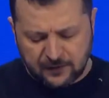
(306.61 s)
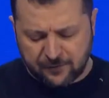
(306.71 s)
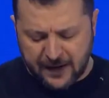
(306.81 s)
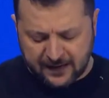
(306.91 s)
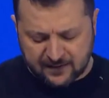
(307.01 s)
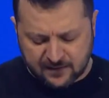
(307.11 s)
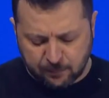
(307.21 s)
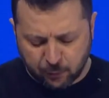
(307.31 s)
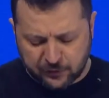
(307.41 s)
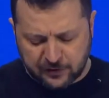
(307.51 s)
In
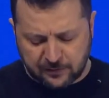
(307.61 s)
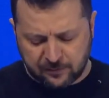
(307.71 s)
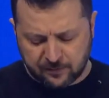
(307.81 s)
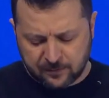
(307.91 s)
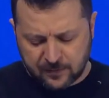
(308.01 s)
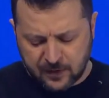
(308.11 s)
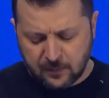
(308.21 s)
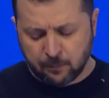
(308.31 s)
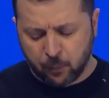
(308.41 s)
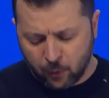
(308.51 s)
fact, Putin
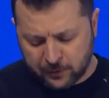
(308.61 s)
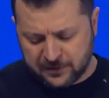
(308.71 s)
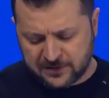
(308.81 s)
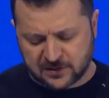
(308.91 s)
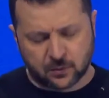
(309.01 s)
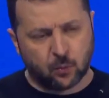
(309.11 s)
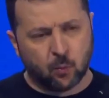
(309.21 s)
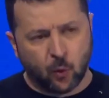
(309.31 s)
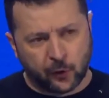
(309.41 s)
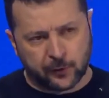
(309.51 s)
embodies
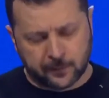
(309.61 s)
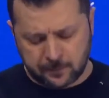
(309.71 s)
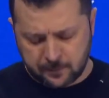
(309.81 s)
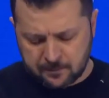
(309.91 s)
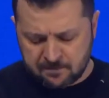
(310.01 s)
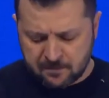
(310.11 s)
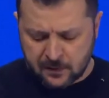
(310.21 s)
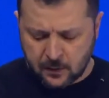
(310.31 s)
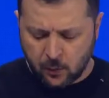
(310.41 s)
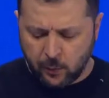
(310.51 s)
war.
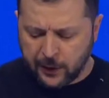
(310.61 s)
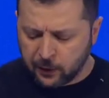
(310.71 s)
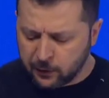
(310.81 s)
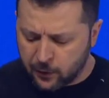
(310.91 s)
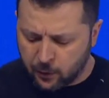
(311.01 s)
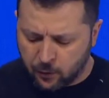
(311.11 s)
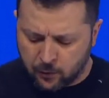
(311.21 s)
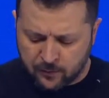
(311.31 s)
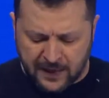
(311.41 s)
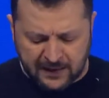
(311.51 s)
We all
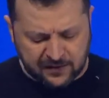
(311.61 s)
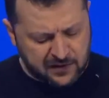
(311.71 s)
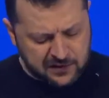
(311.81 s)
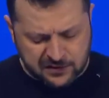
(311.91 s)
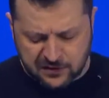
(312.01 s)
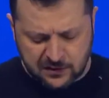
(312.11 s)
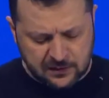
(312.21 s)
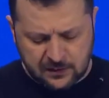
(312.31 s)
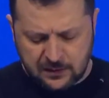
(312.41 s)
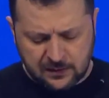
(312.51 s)
know that he is
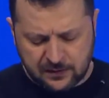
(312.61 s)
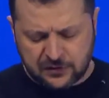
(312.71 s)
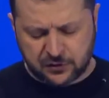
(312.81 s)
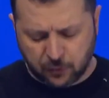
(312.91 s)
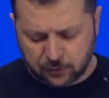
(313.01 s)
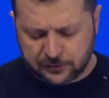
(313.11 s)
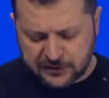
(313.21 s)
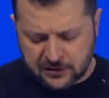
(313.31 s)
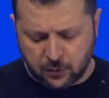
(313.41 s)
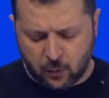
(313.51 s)
the sole
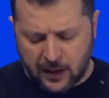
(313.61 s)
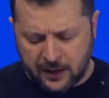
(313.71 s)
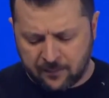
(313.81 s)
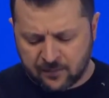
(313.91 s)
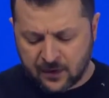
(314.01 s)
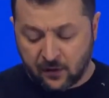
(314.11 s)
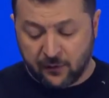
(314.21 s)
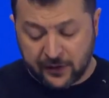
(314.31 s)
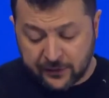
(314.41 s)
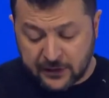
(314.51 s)
reason why
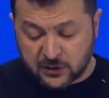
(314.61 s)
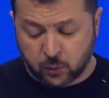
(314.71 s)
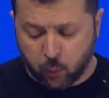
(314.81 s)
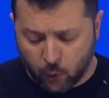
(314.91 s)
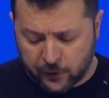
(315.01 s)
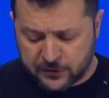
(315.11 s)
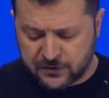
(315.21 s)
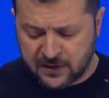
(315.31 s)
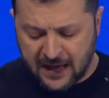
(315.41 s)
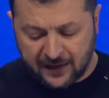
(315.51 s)
various
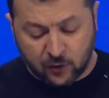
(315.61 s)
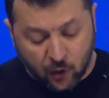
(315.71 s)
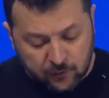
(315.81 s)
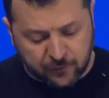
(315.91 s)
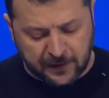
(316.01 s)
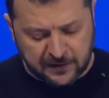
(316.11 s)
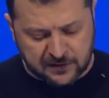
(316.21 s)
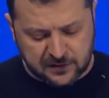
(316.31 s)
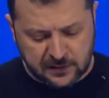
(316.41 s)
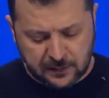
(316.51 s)
wars and
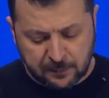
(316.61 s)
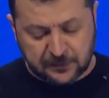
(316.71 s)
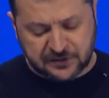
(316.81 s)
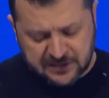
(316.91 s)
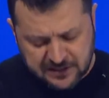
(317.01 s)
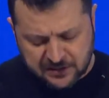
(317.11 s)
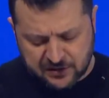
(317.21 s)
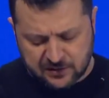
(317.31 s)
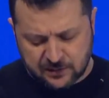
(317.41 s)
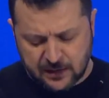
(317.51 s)
conflicts
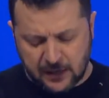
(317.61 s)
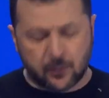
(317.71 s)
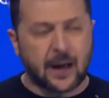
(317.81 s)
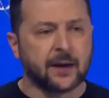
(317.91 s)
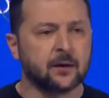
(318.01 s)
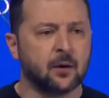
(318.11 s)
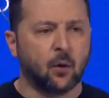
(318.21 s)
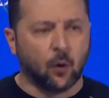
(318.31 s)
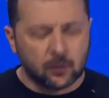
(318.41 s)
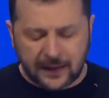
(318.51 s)
persist and why
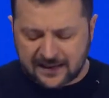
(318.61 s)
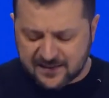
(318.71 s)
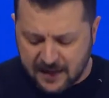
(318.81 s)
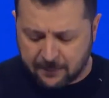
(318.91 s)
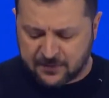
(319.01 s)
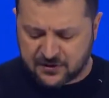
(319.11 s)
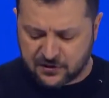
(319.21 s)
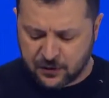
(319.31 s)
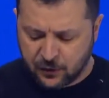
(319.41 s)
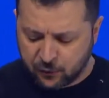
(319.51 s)
all
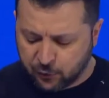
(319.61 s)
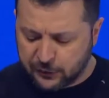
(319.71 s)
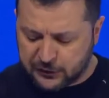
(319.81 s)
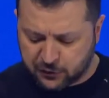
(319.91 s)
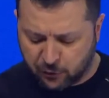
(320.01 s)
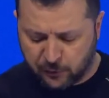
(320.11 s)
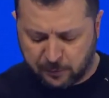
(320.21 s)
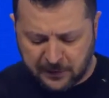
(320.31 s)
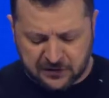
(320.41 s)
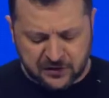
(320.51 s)
attempts to
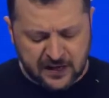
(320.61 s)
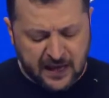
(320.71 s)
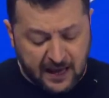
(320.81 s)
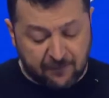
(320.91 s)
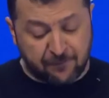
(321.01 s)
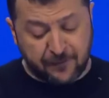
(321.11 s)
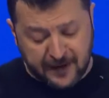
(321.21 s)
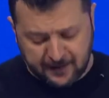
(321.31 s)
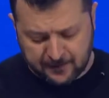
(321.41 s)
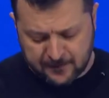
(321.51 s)
restore peace have
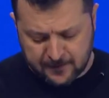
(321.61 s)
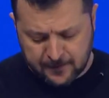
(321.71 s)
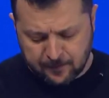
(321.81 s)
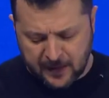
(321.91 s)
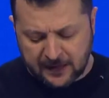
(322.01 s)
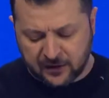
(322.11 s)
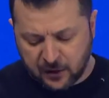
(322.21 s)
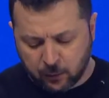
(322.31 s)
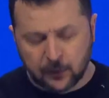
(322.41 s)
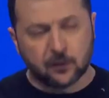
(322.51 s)
failed, and
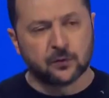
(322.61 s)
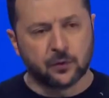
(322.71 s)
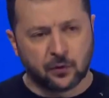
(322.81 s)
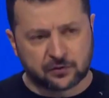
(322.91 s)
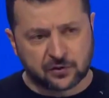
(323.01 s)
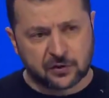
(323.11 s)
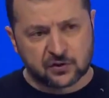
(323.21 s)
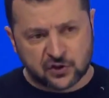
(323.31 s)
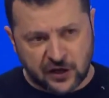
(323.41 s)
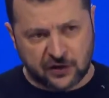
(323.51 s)
he will not
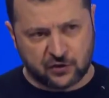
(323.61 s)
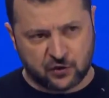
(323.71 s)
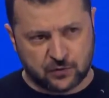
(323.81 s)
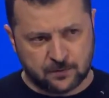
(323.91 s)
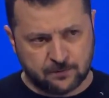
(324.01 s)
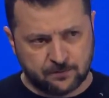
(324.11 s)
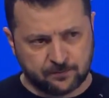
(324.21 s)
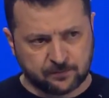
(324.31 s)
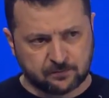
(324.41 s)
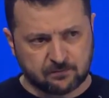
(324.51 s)
change.
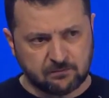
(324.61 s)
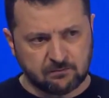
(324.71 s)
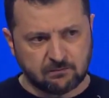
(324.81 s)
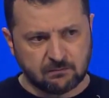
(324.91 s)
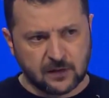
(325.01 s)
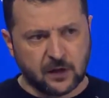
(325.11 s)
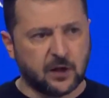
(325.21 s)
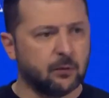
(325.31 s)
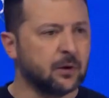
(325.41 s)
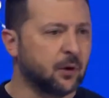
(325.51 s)

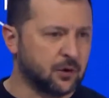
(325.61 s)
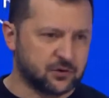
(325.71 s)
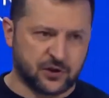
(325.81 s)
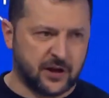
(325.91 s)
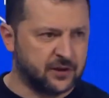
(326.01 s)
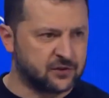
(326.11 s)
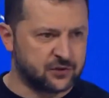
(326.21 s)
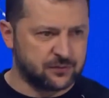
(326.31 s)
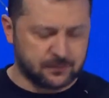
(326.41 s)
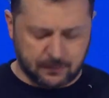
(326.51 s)
He will not
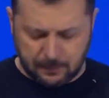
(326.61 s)
change.